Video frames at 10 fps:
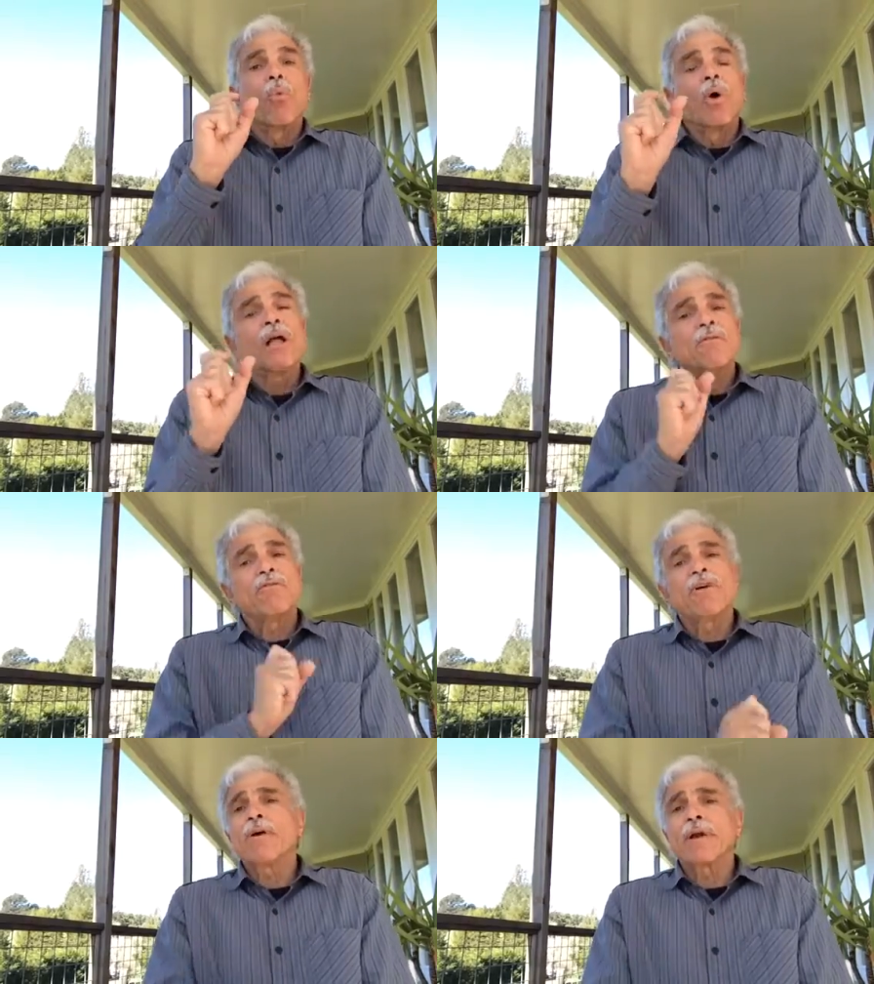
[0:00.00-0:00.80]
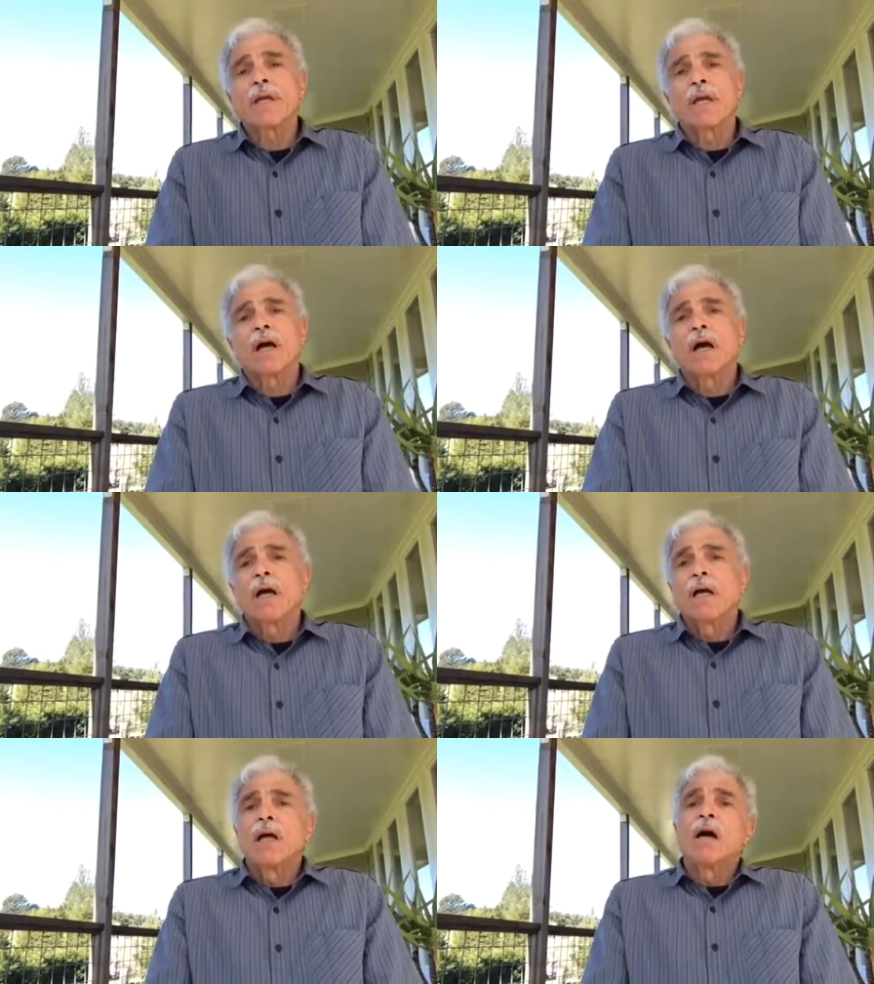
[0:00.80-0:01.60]
One very
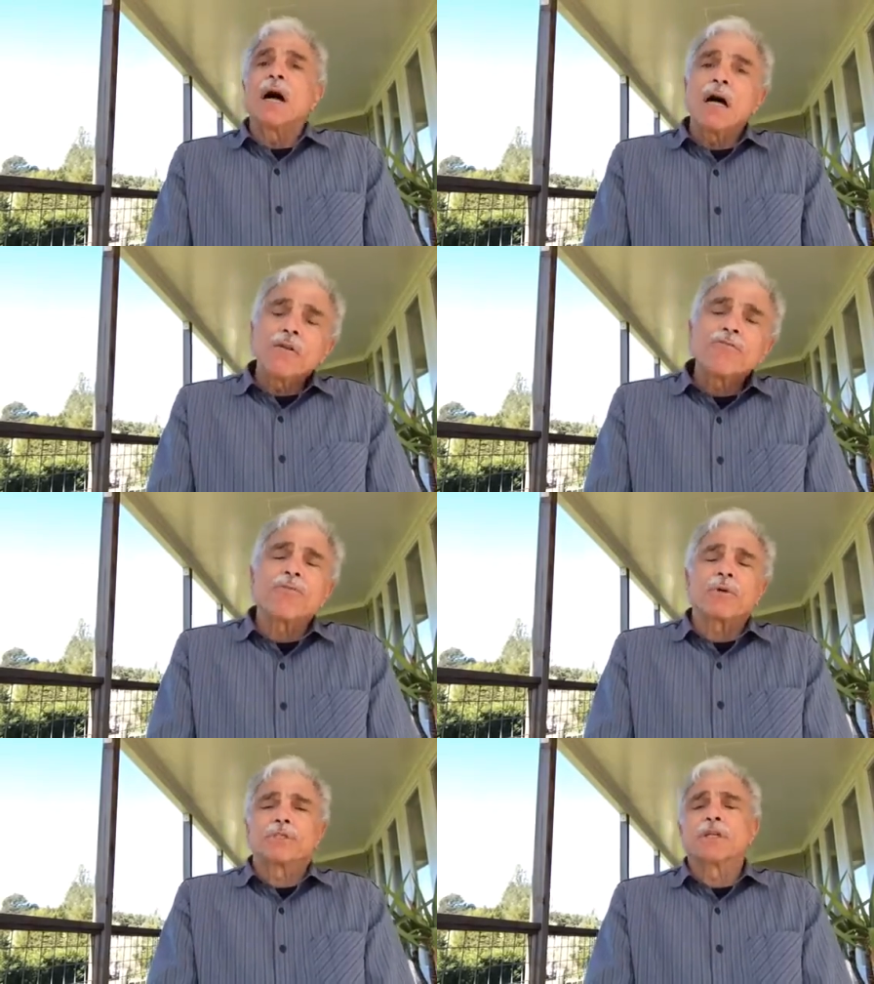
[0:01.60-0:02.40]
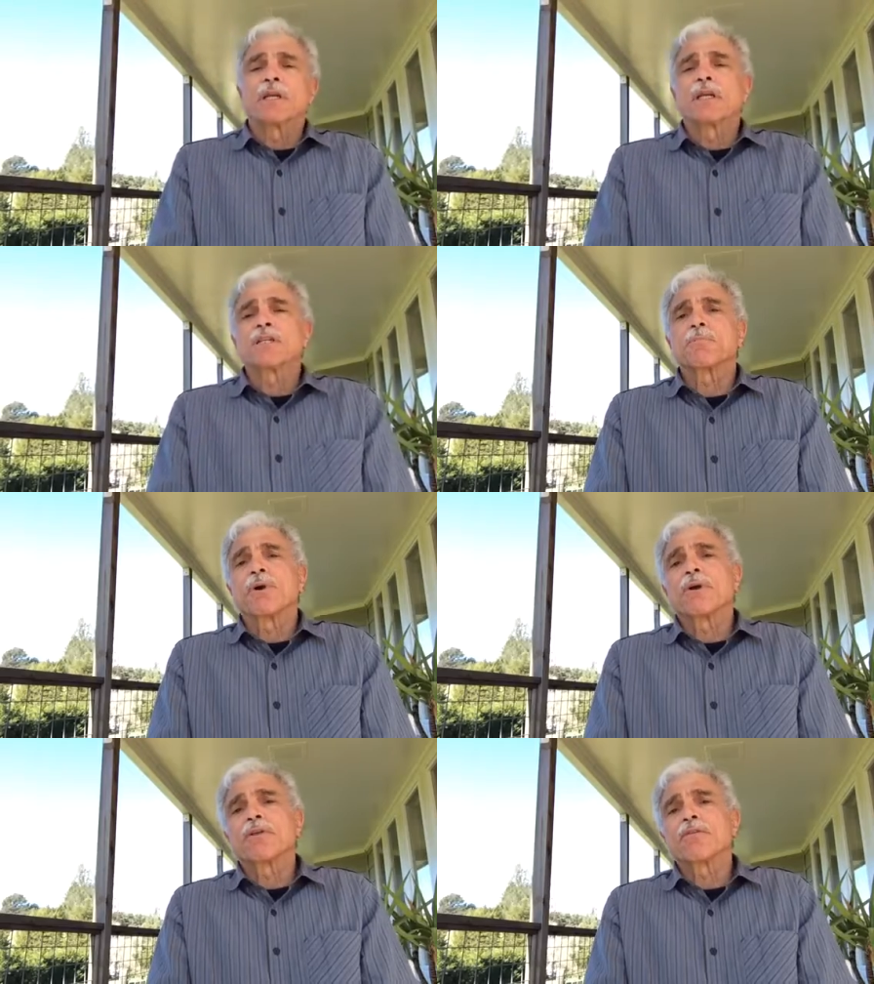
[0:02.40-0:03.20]
unfortunate
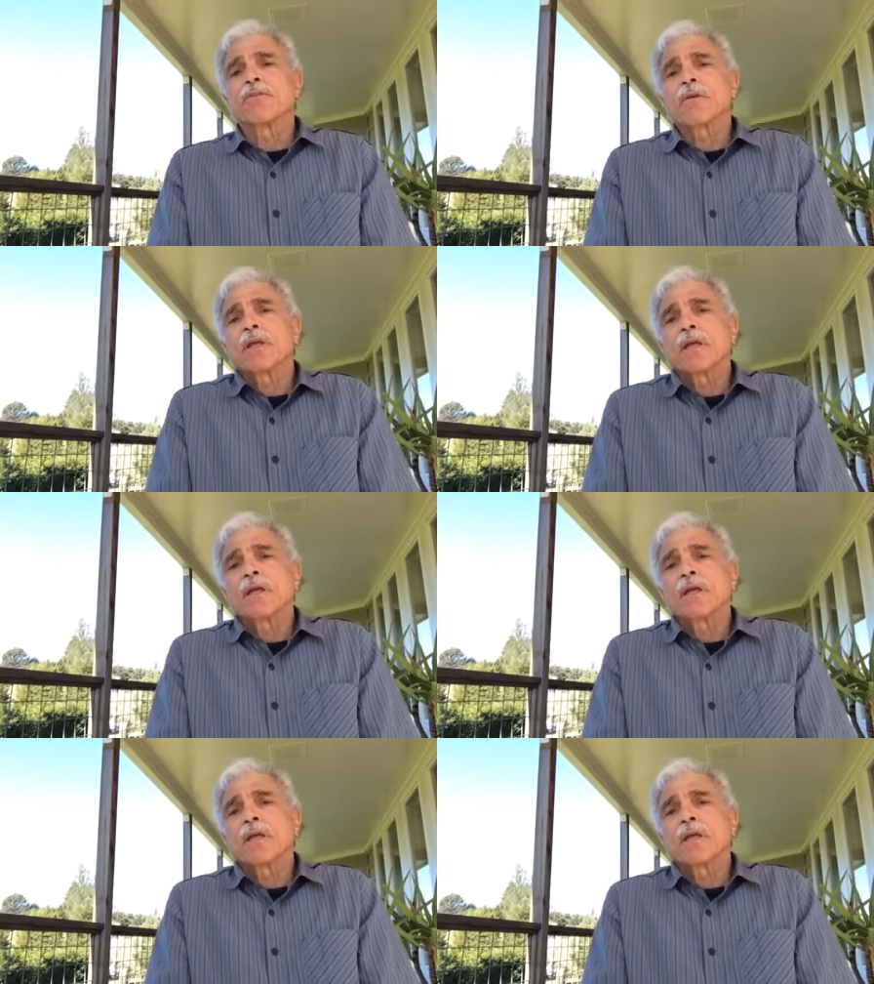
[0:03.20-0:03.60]
experience